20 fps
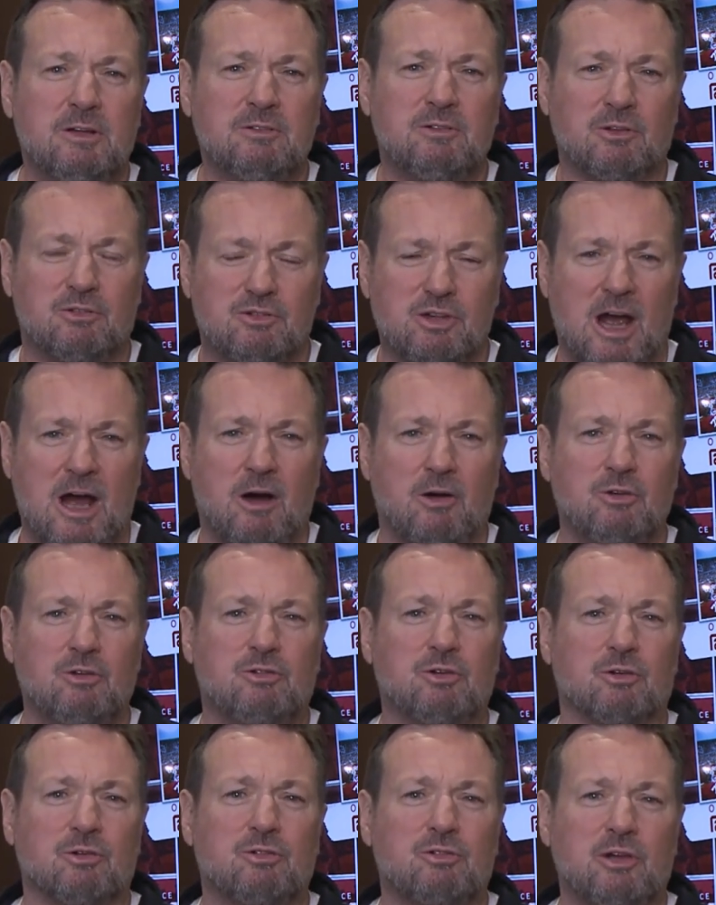to challenge
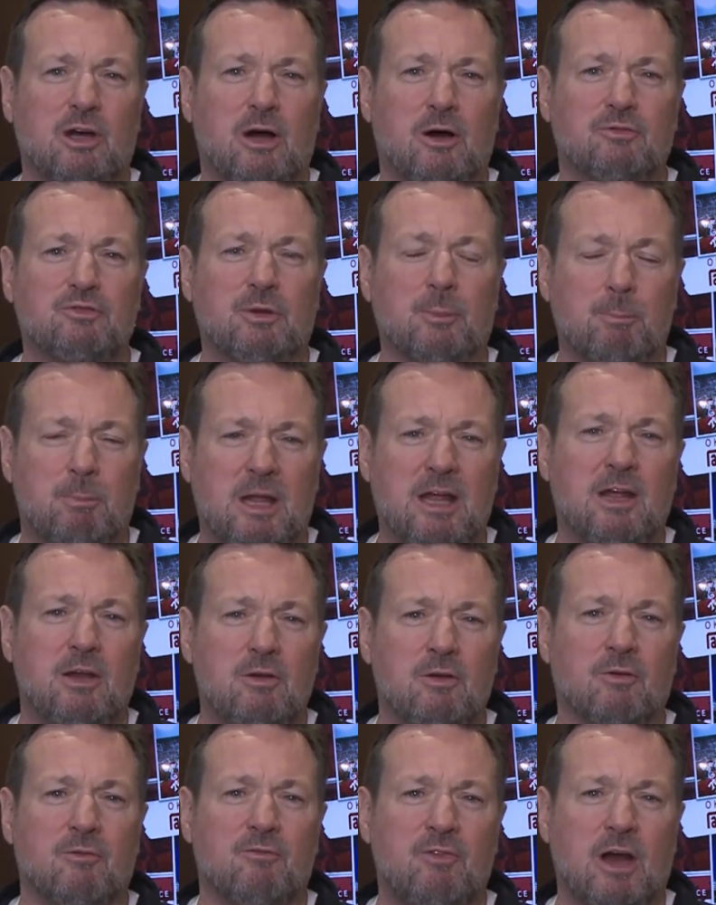yourself, to be at
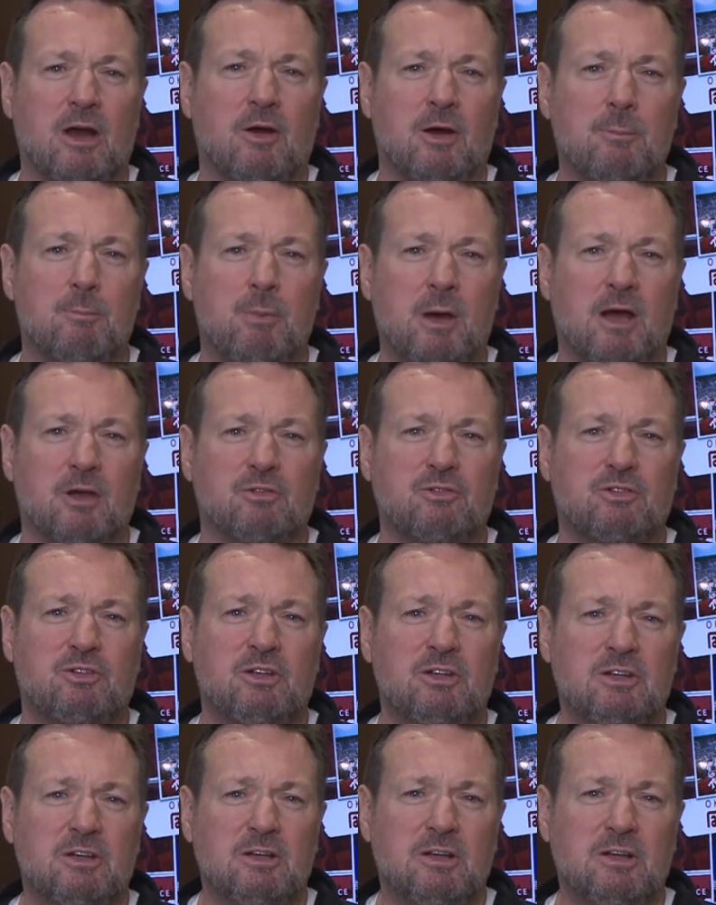your very best,